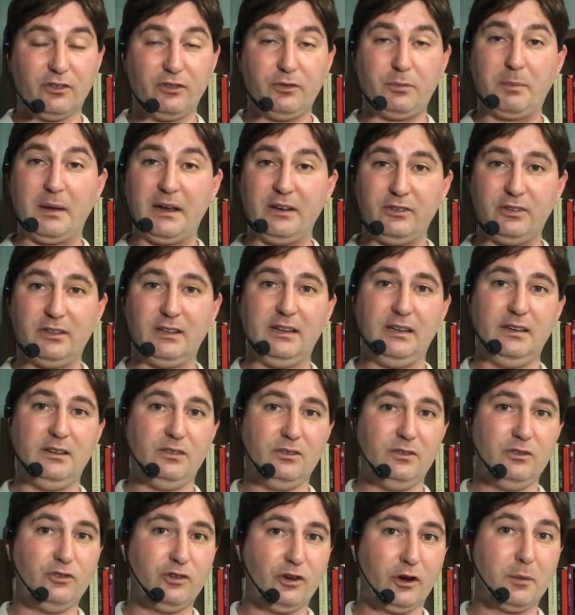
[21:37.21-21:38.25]

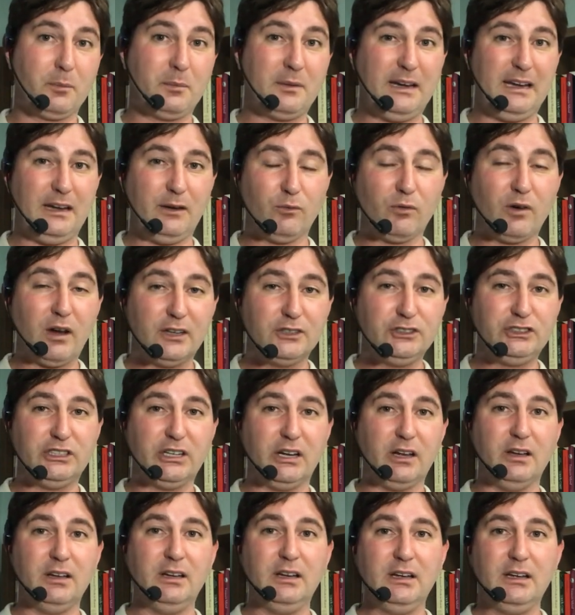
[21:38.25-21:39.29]
especially Germany,
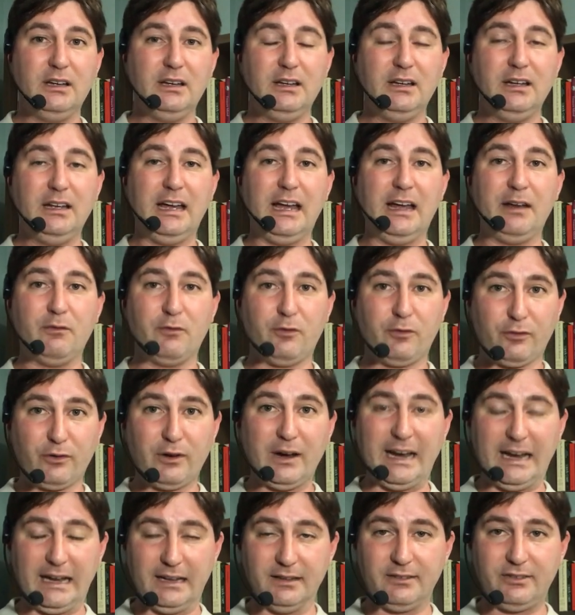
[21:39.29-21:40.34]
Russia, and
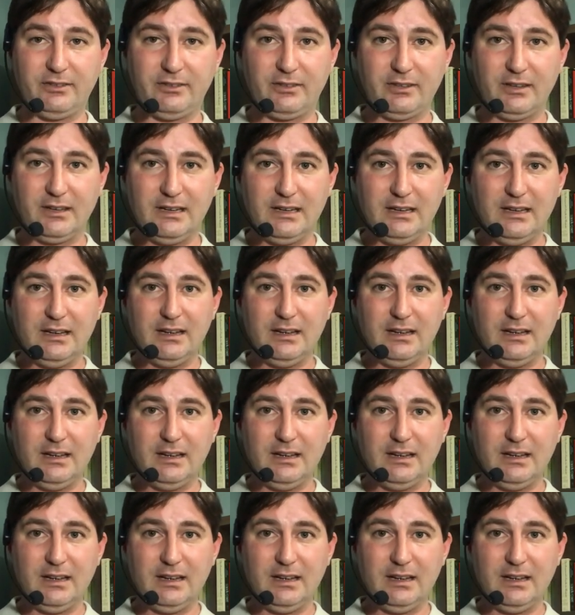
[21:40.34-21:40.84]
France,